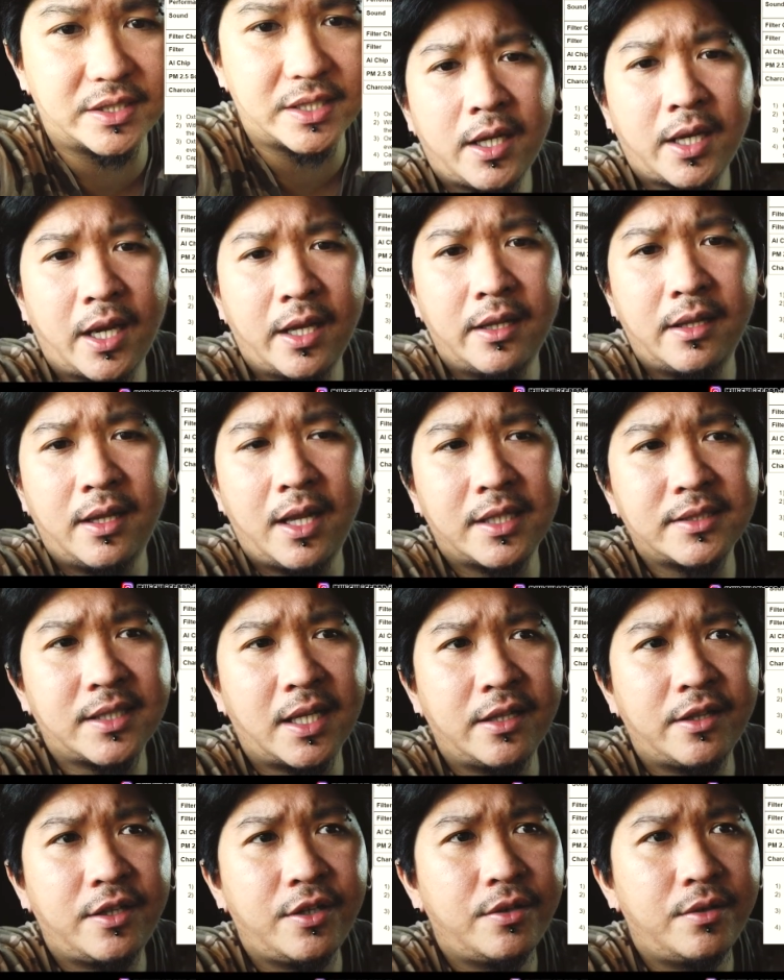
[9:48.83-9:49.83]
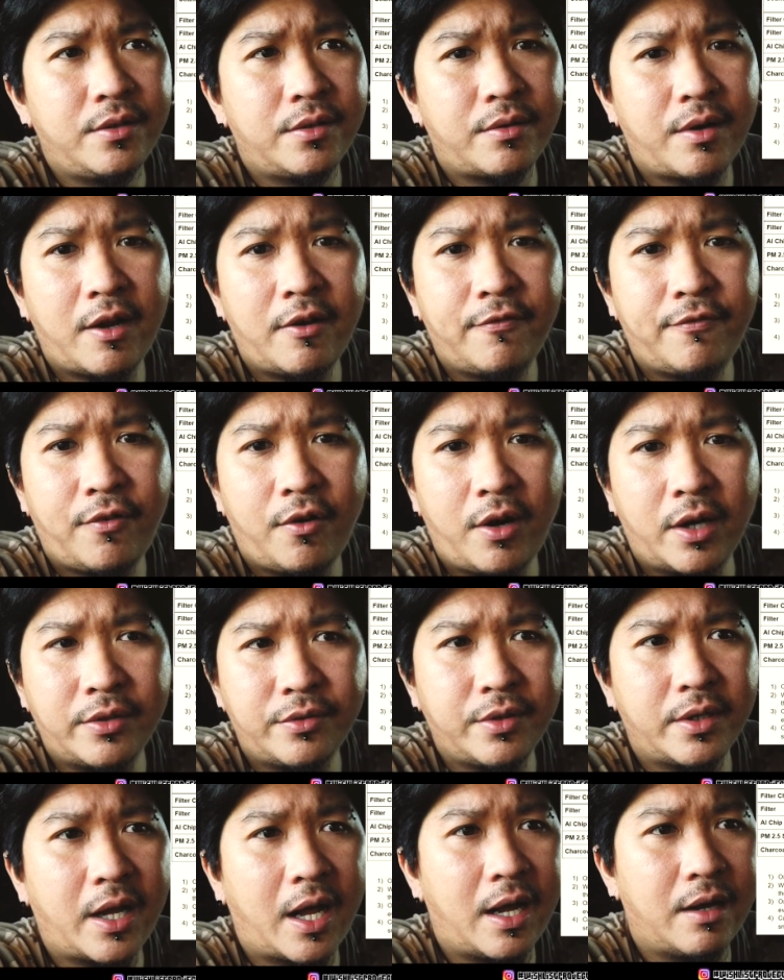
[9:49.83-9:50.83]
It can last until around
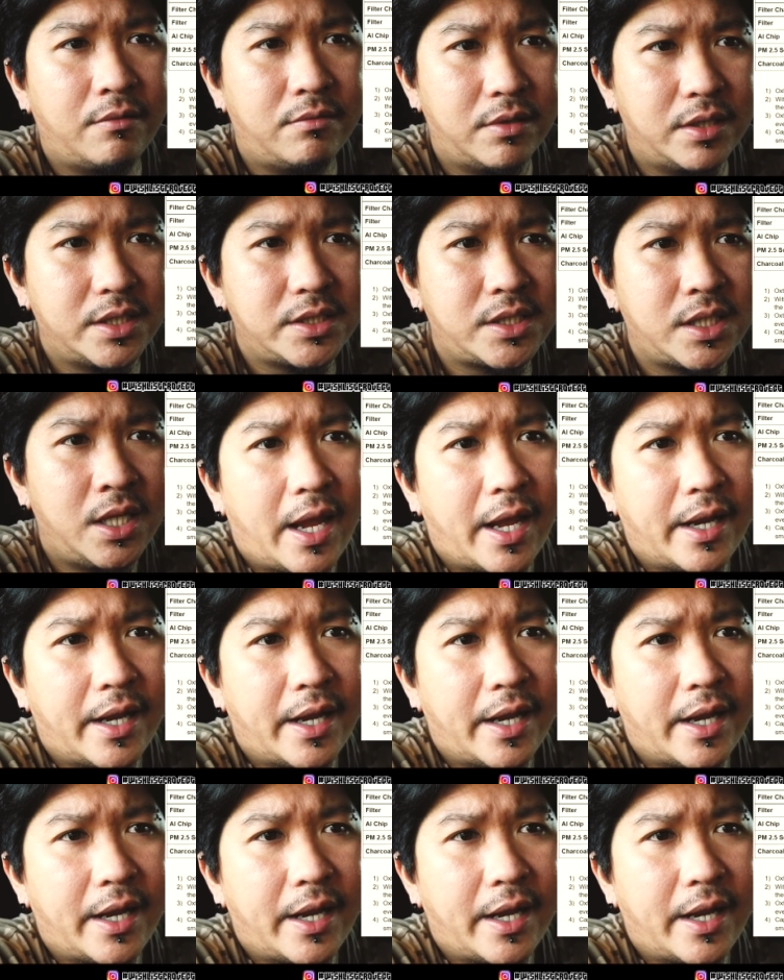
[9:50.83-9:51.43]
400 hours